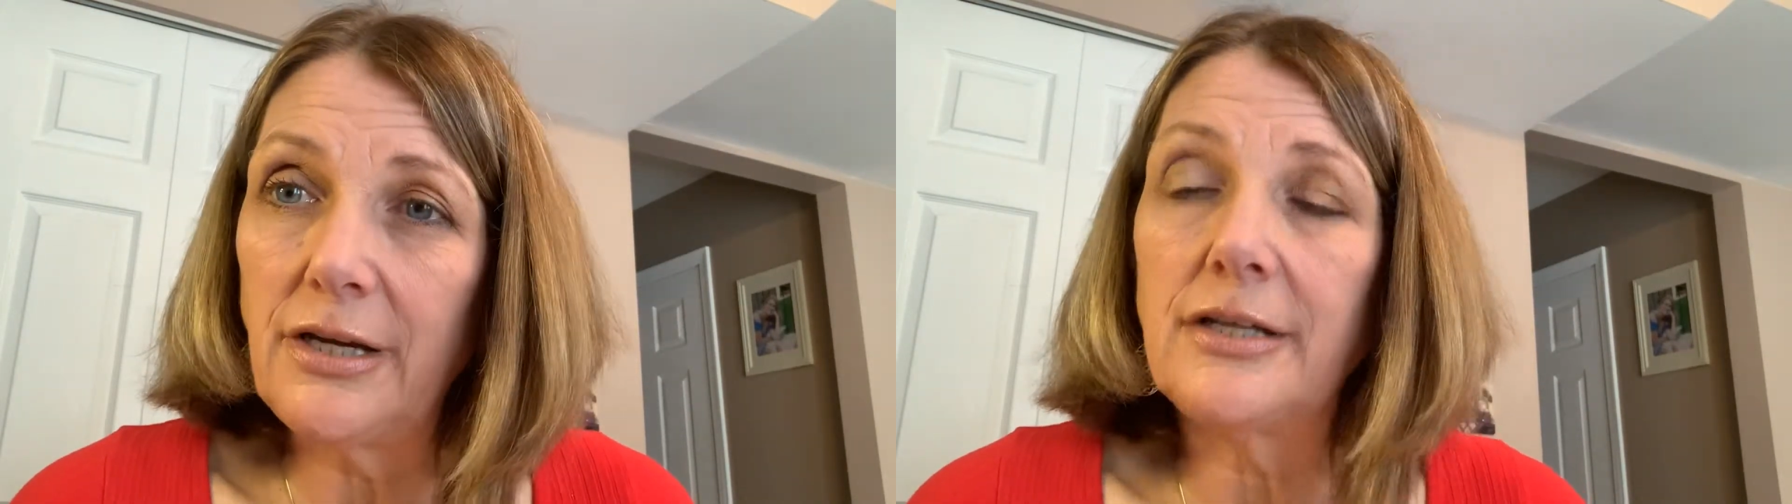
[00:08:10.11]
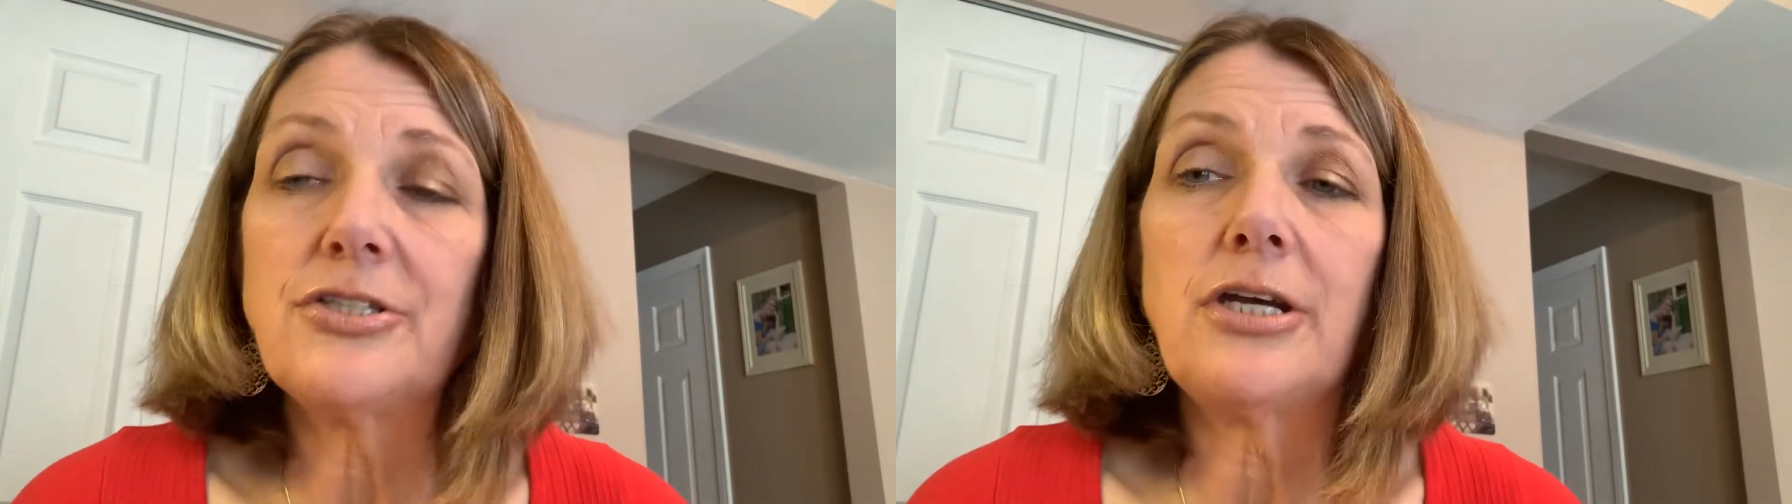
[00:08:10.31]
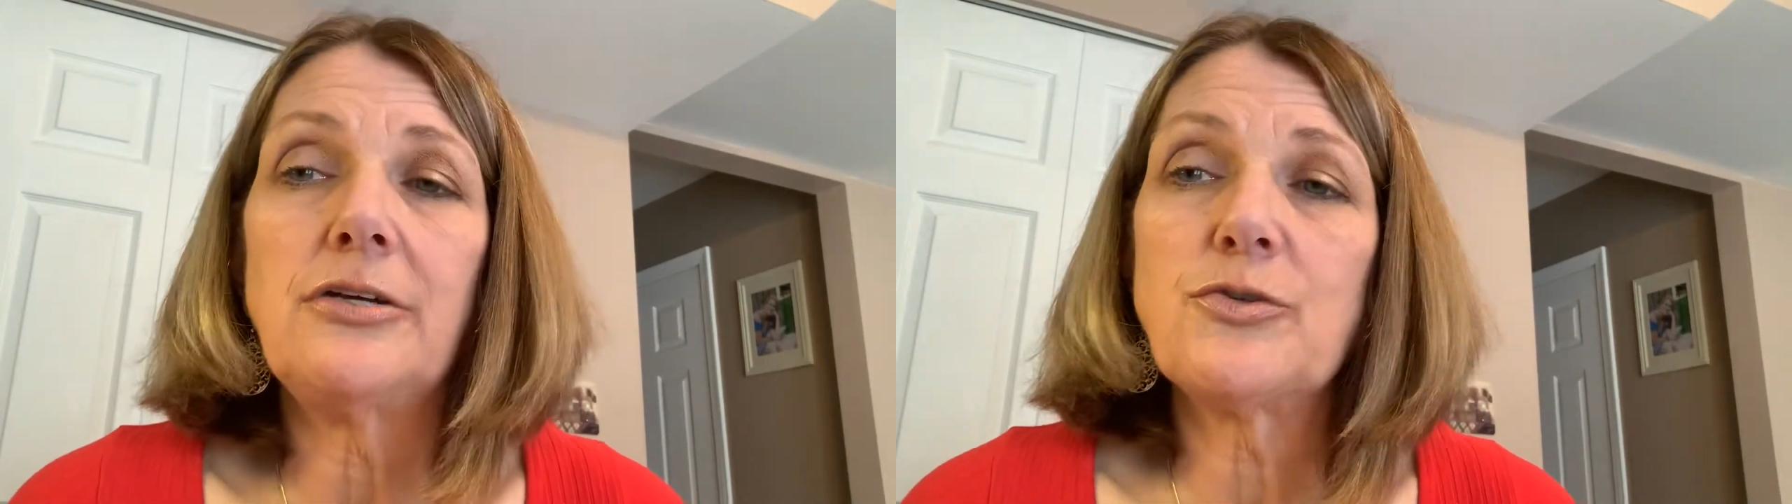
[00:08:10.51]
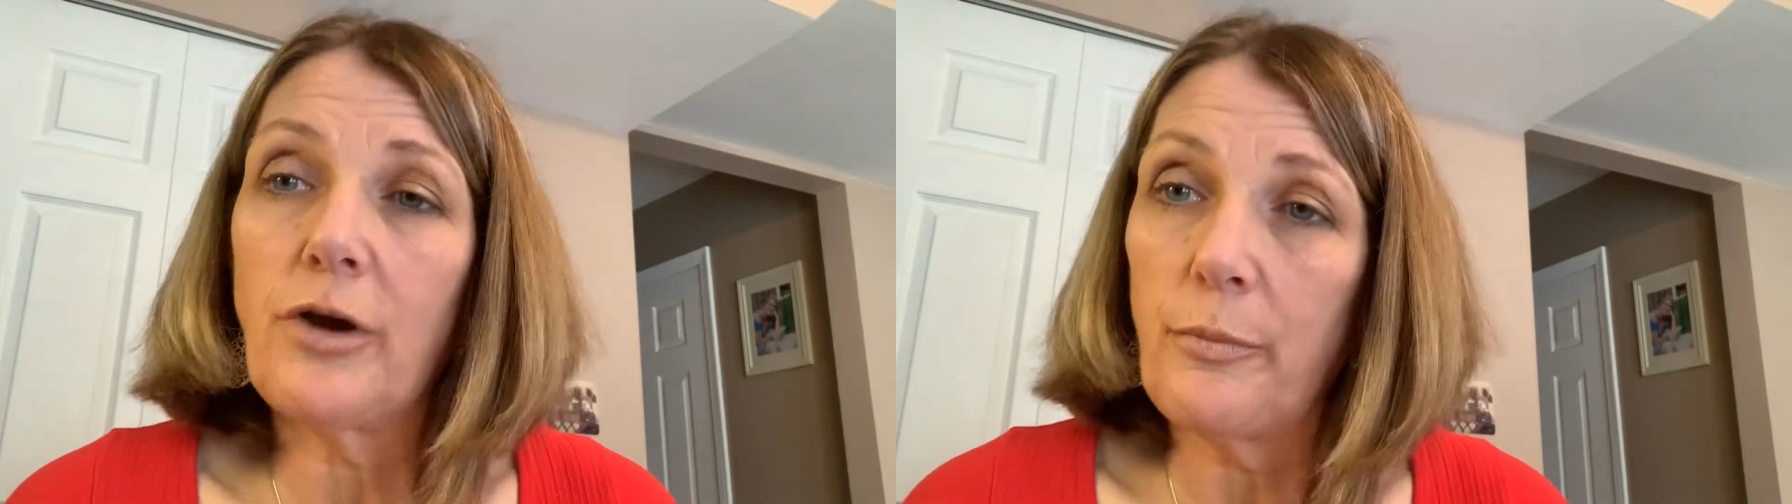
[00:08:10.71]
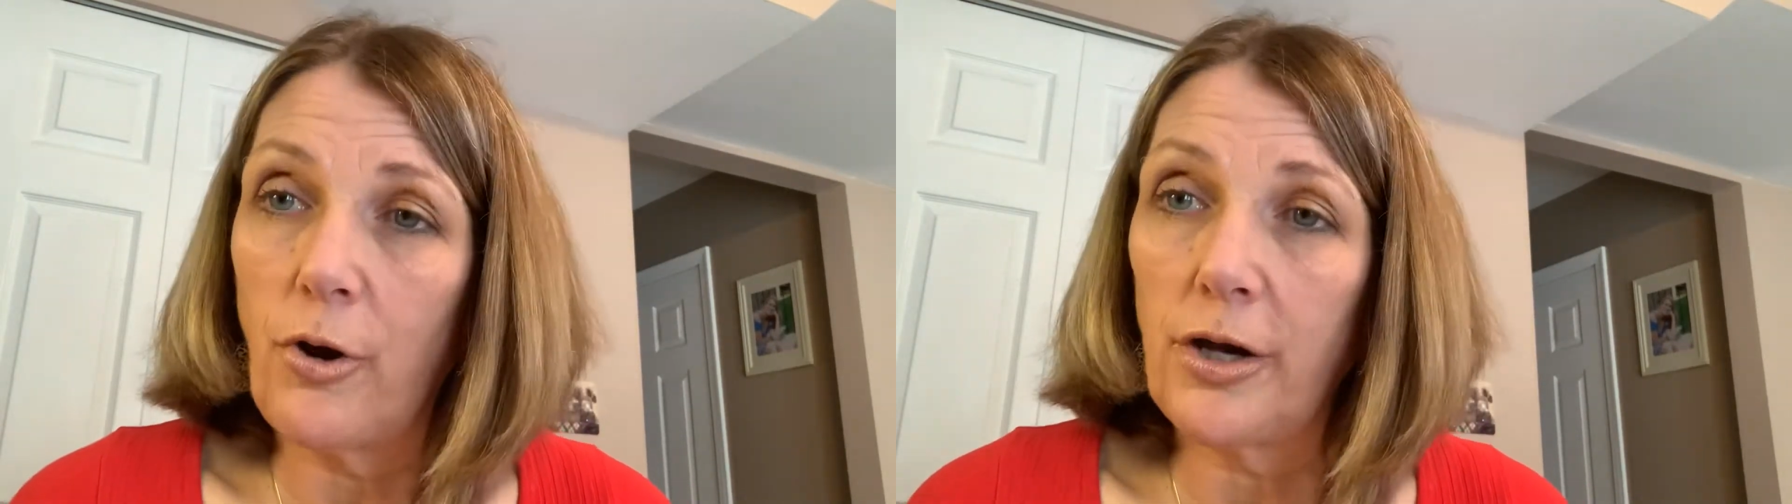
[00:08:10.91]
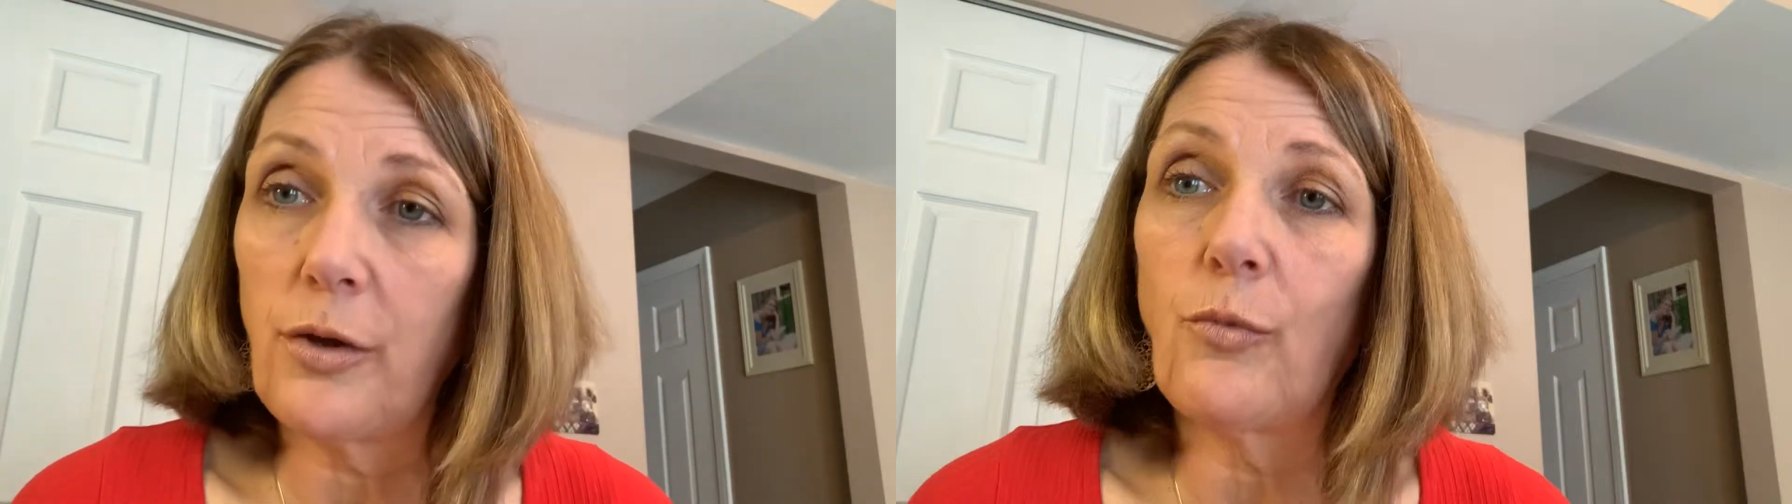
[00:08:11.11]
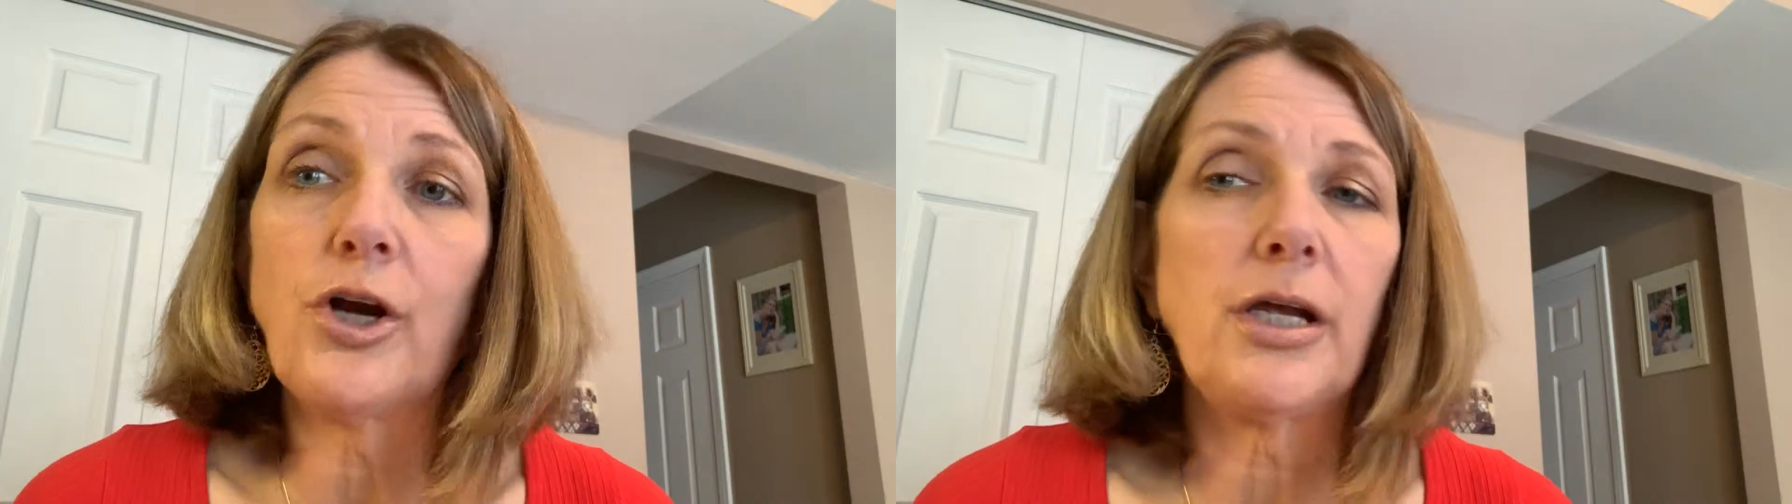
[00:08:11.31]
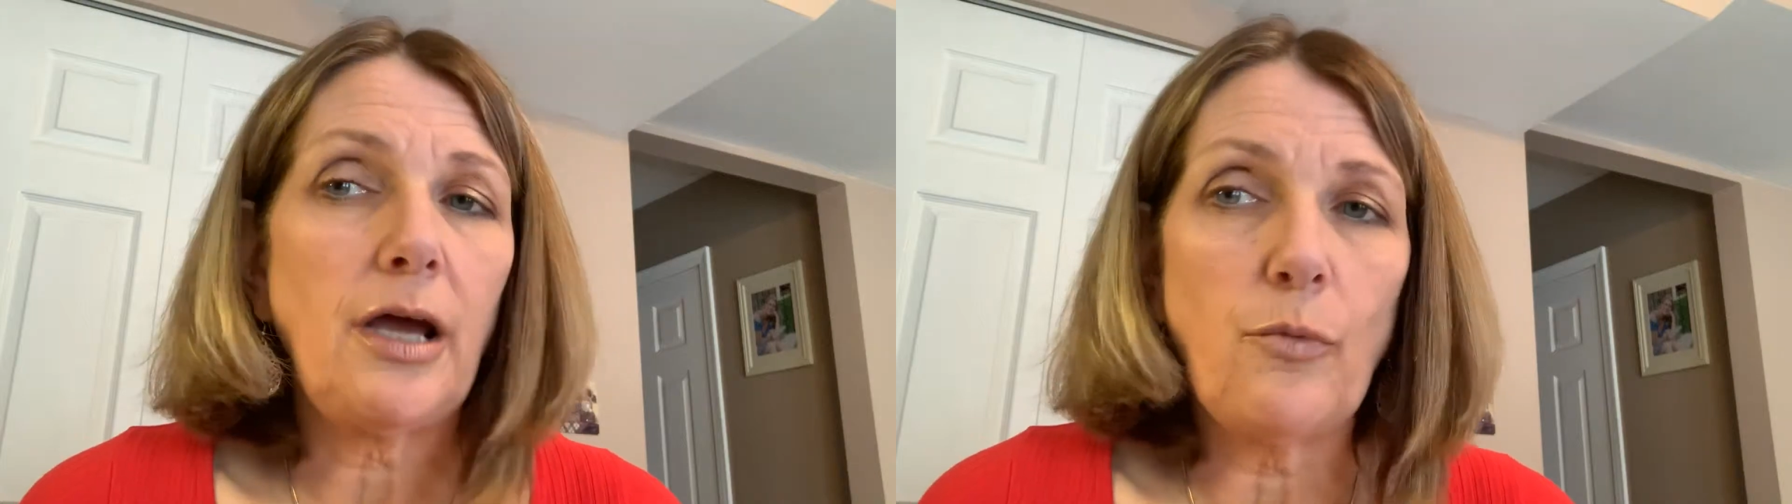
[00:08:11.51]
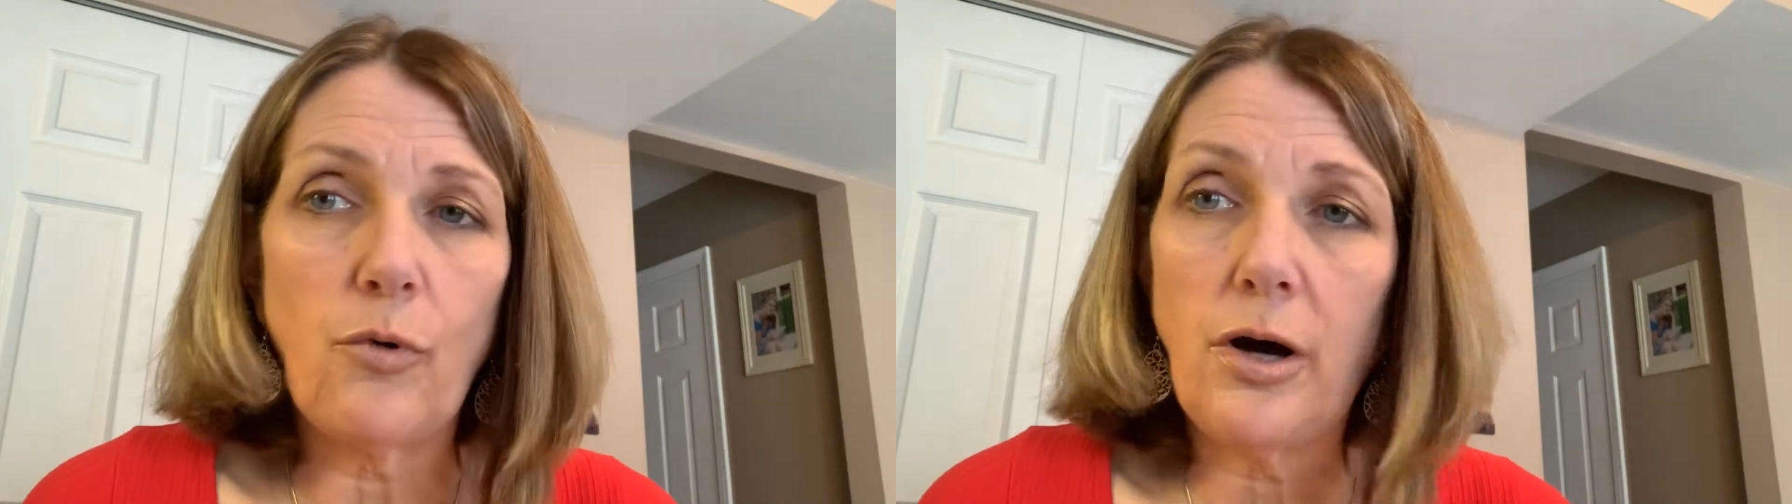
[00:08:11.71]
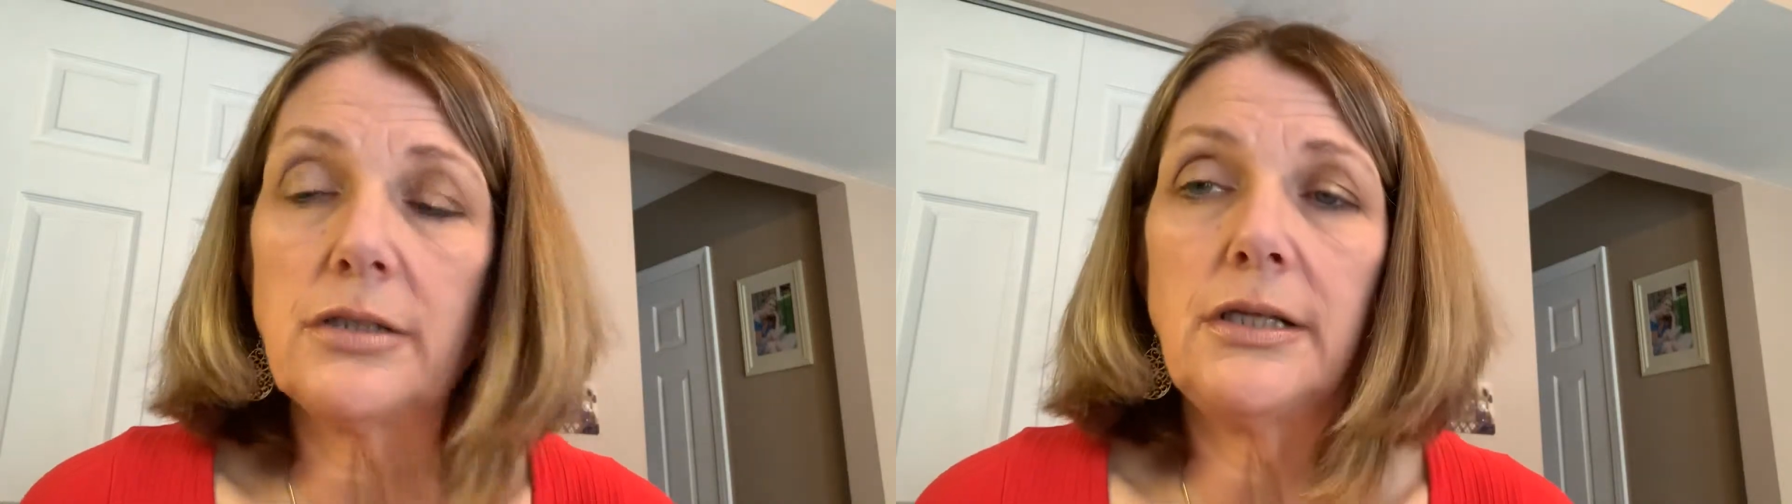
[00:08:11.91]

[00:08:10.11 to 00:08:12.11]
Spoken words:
I changed where I park at work and I walked,